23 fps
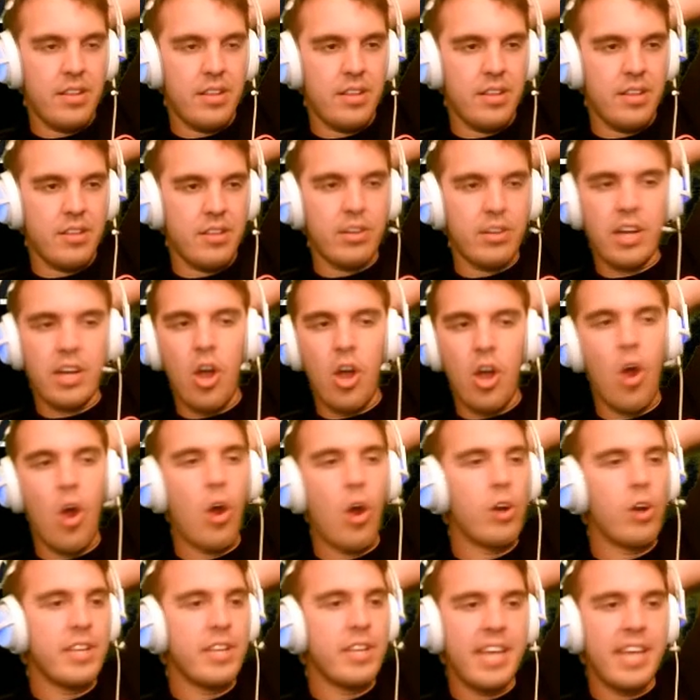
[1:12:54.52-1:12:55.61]
They're going to
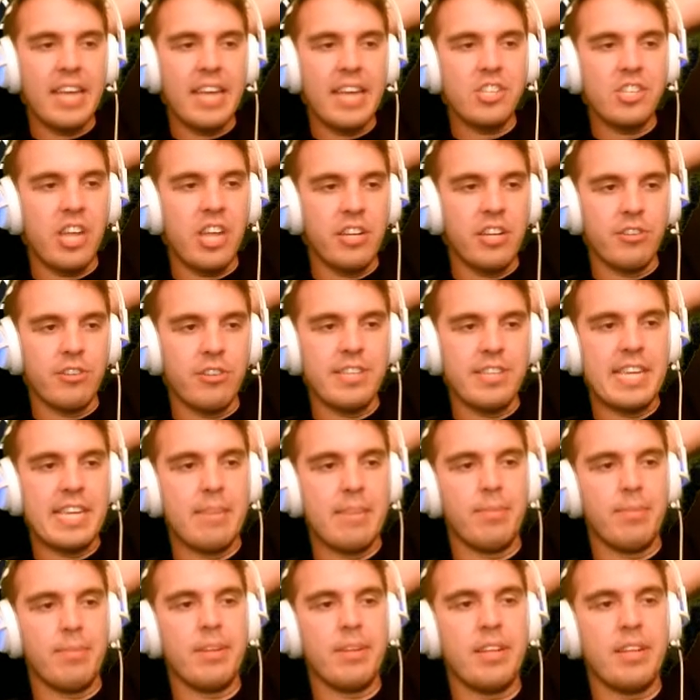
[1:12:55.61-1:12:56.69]
hard engage on your team.
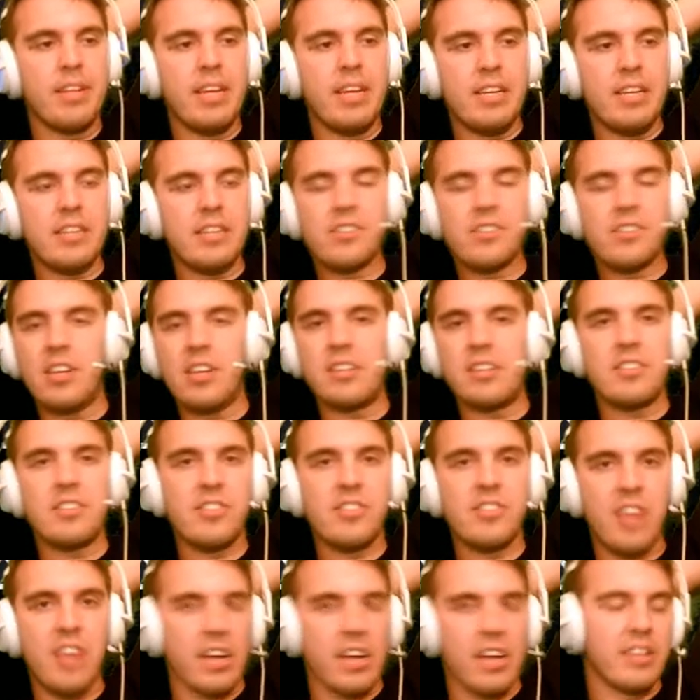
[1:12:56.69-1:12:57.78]
It's going to
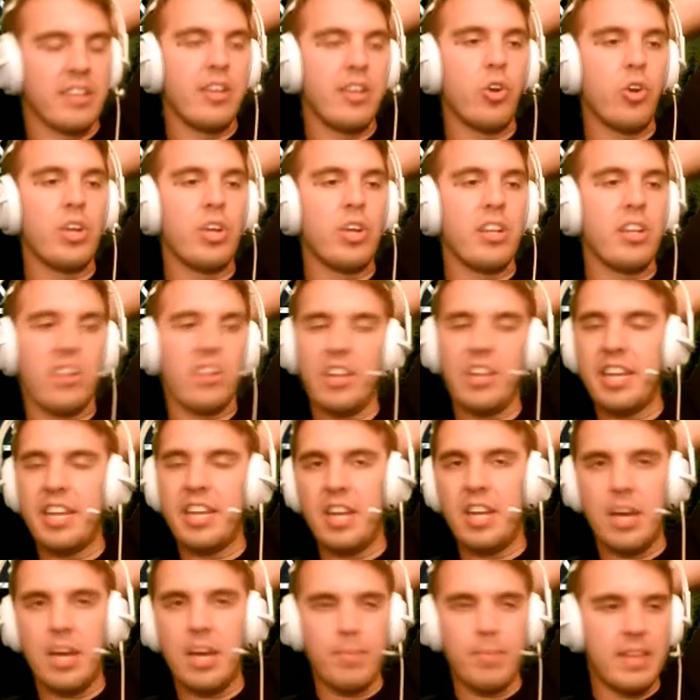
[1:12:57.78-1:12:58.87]
suck. They're going to clean
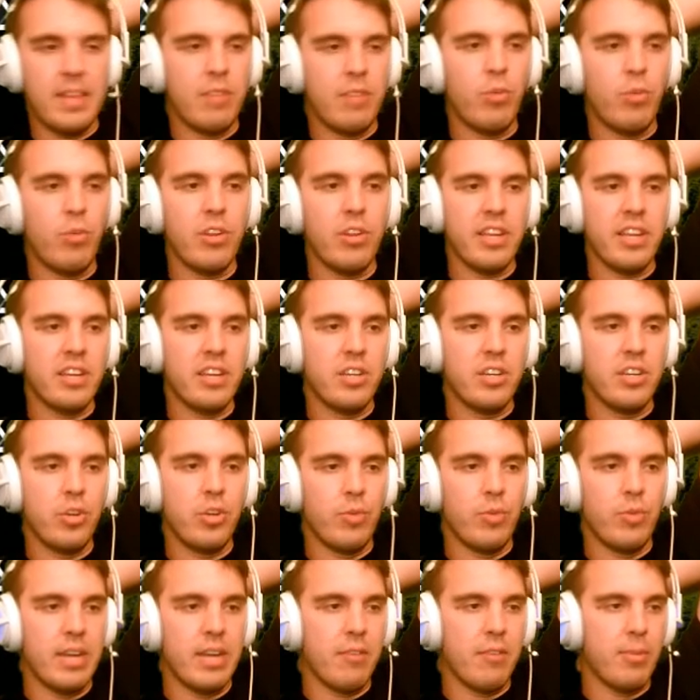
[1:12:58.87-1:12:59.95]
up, and then what are they going to do
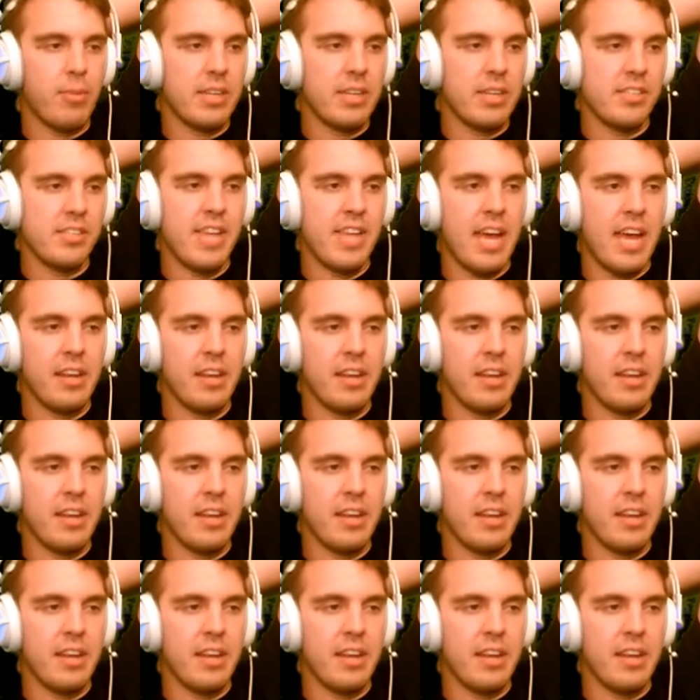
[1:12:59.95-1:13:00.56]
when everybody's dead?